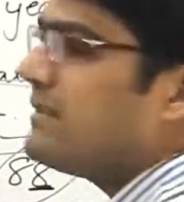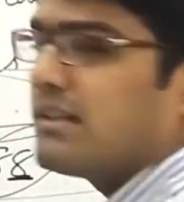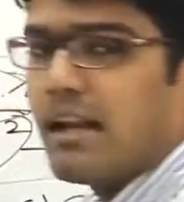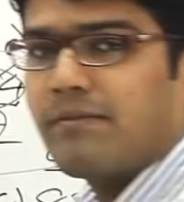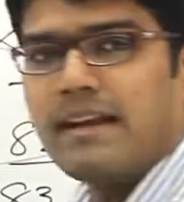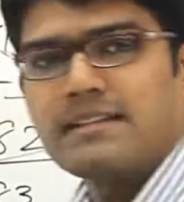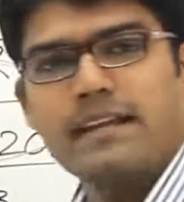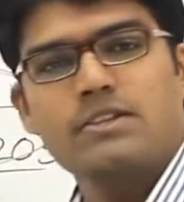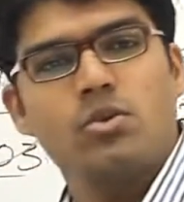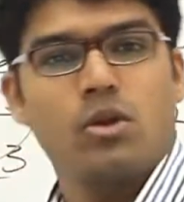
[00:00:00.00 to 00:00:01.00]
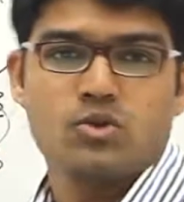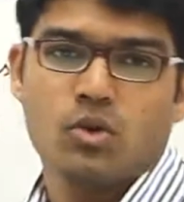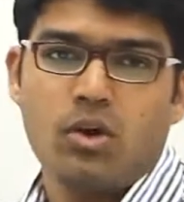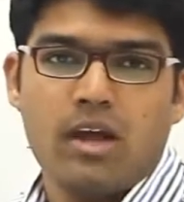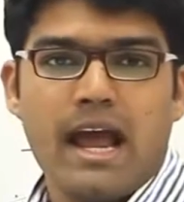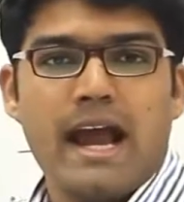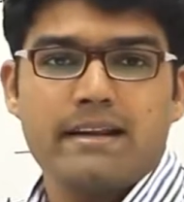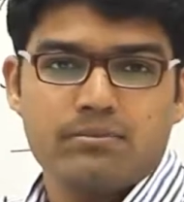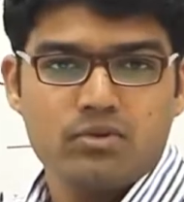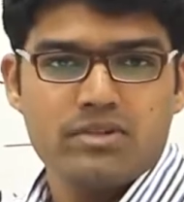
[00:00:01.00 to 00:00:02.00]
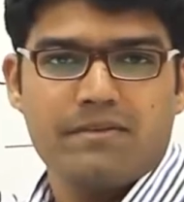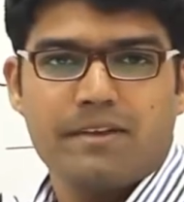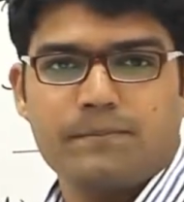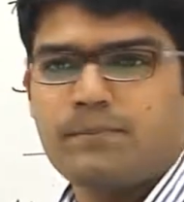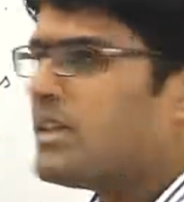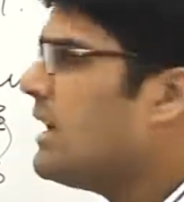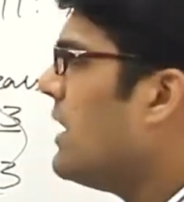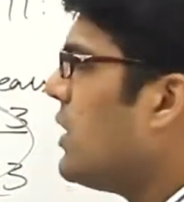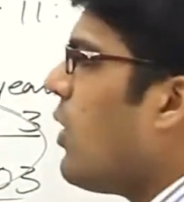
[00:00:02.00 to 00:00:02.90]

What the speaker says: the left hand side should also add up to 7. Now